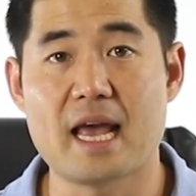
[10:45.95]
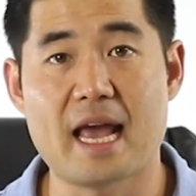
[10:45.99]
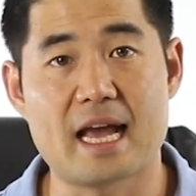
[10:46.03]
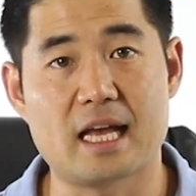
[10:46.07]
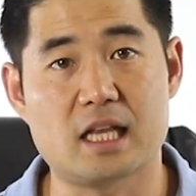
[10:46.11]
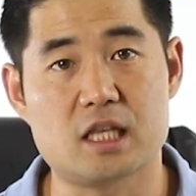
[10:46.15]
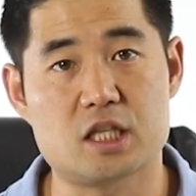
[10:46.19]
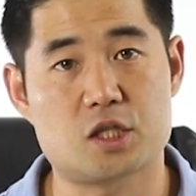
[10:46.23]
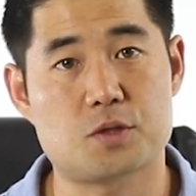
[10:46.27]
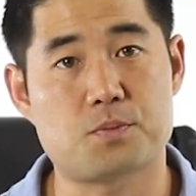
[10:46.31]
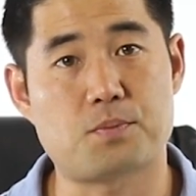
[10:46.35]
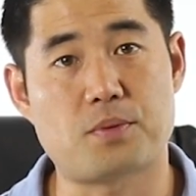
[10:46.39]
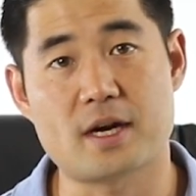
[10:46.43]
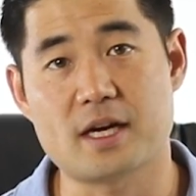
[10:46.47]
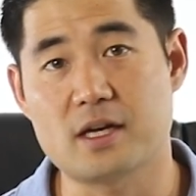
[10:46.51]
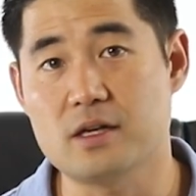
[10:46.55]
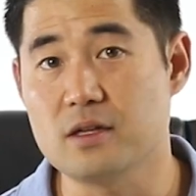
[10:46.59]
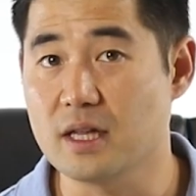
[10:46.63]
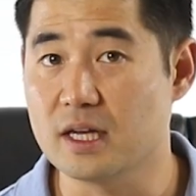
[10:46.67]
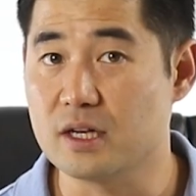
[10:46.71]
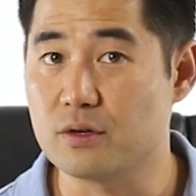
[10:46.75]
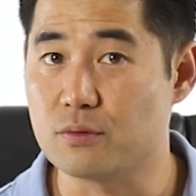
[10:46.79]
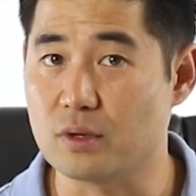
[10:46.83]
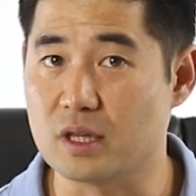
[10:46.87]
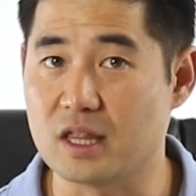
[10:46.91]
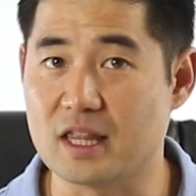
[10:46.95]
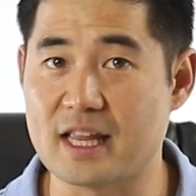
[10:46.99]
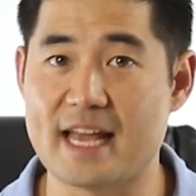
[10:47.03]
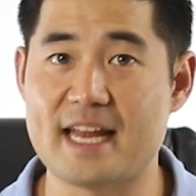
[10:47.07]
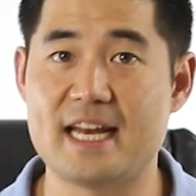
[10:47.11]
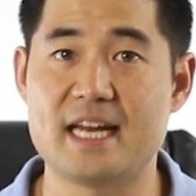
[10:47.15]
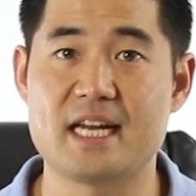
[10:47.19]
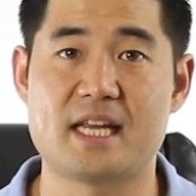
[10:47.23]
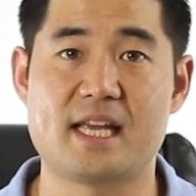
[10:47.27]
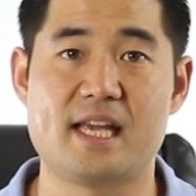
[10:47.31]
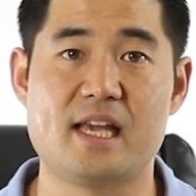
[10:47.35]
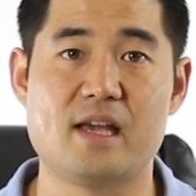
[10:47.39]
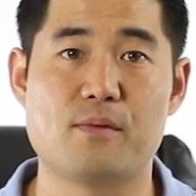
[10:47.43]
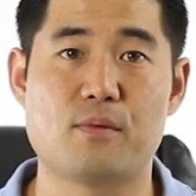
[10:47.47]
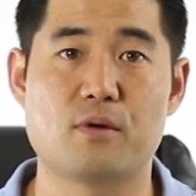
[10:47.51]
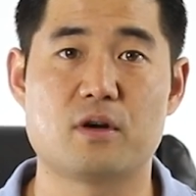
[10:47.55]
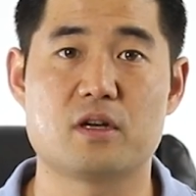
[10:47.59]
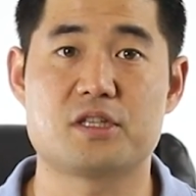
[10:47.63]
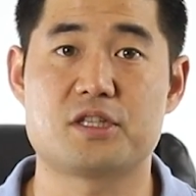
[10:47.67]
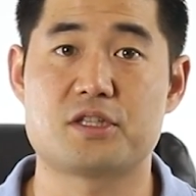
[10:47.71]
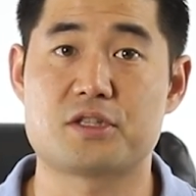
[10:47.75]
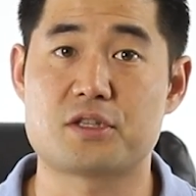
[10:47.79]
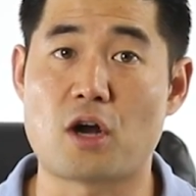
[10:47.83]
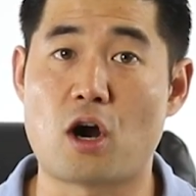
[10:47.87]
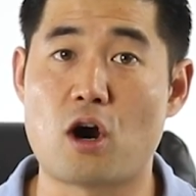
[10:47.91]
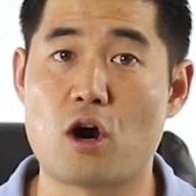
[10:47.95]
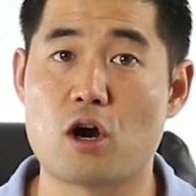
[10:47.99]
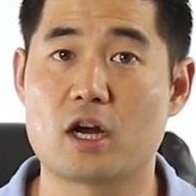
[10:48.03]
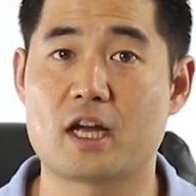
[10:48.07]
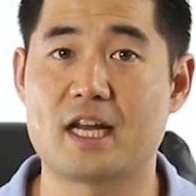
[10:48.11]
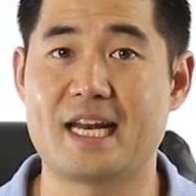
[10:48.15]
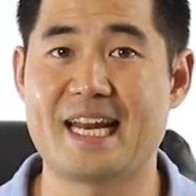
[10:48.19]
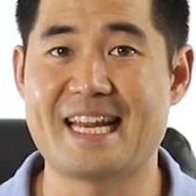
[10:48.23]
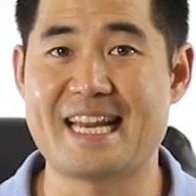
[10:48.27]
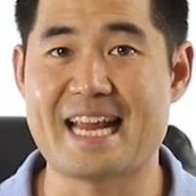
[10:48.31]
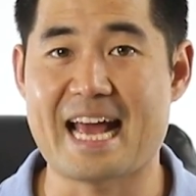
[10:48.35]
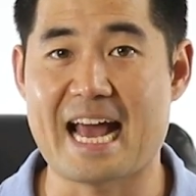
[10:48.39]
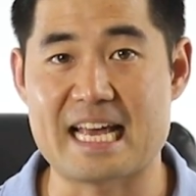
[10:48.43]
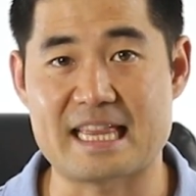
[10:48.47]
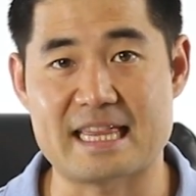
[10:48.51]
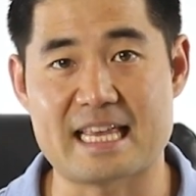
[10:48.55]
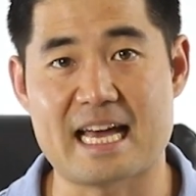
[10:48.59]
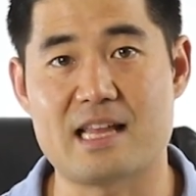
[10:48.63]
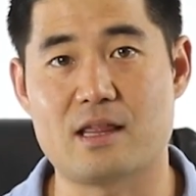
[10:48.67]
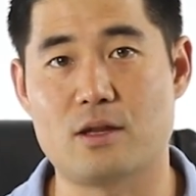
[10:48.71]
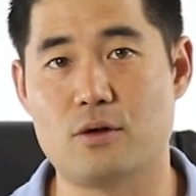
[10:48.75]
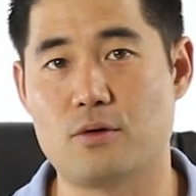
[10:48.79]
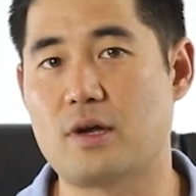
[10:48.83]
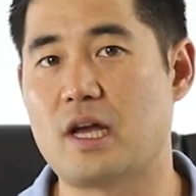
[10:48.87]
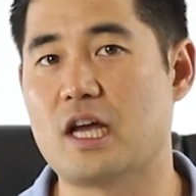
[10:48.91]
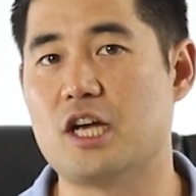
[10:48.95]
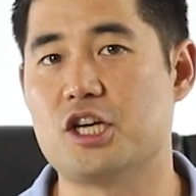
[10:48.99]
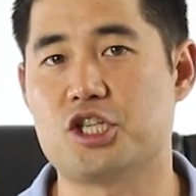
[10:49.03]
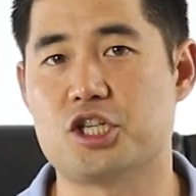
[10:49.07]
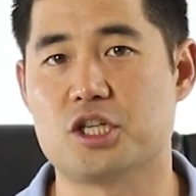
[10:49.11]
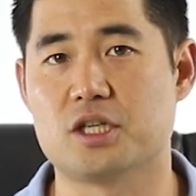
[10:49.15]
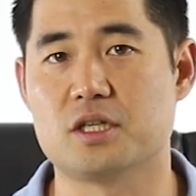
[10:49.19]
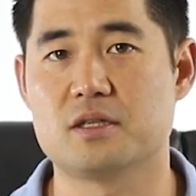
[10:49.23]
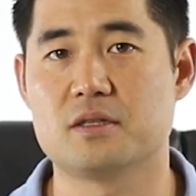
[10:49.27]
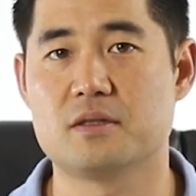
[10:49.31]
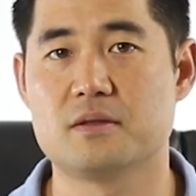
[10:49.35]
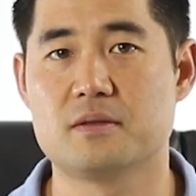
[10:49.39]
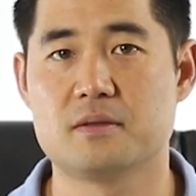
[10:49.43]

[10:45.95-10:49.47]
and sprinkle in related keywords targeted at that location.